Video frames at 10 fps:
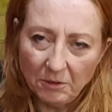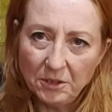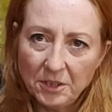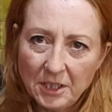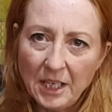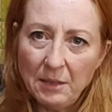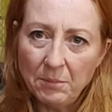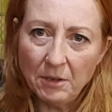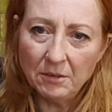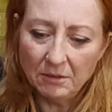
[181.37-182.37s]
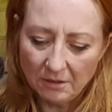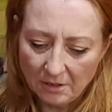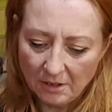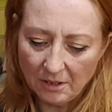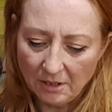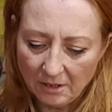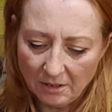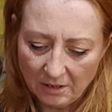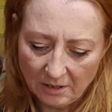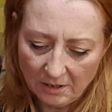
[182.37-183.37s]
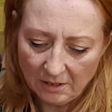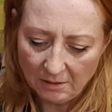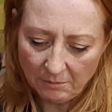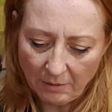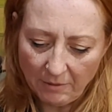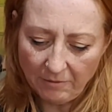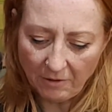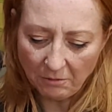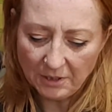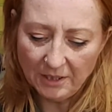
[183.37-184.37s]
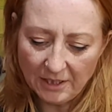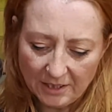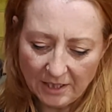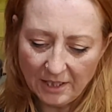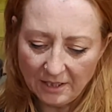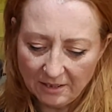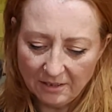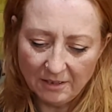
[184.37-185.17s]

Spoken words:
we'll just keep on maybe folding this in,